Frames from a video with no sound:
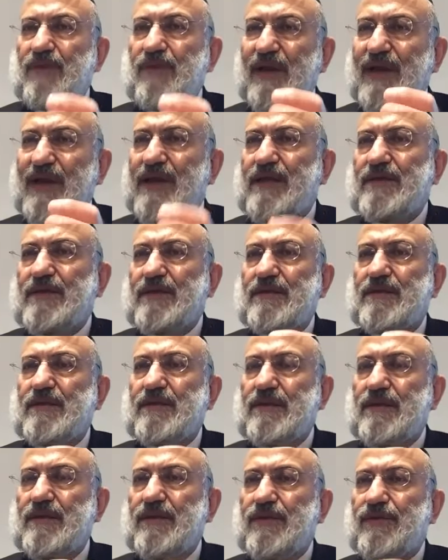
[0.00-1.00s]

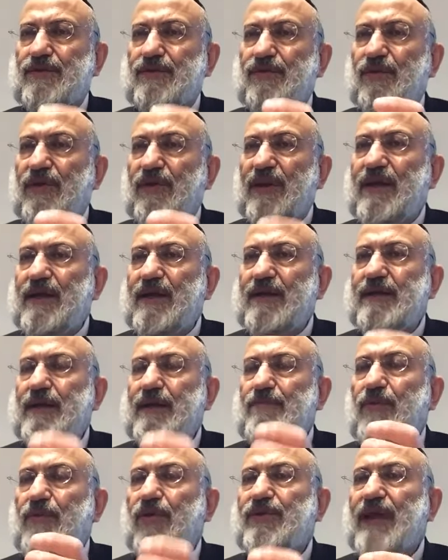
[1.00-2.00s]
place to learn
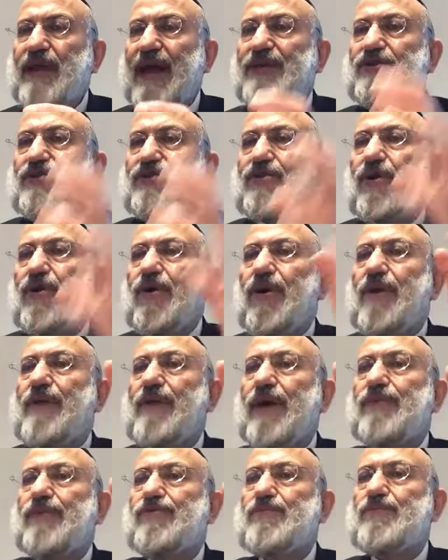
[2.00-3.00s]
about Hashgacha
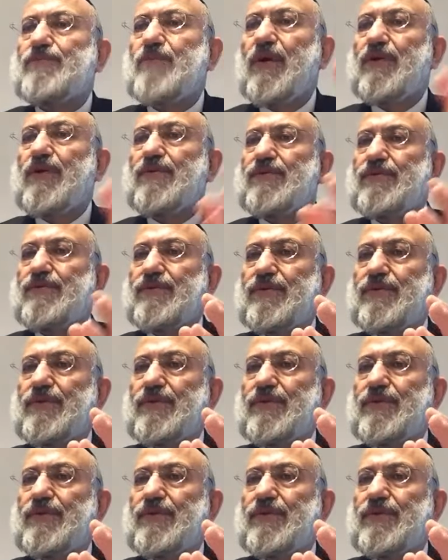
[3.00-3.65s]
Rabbeinu, to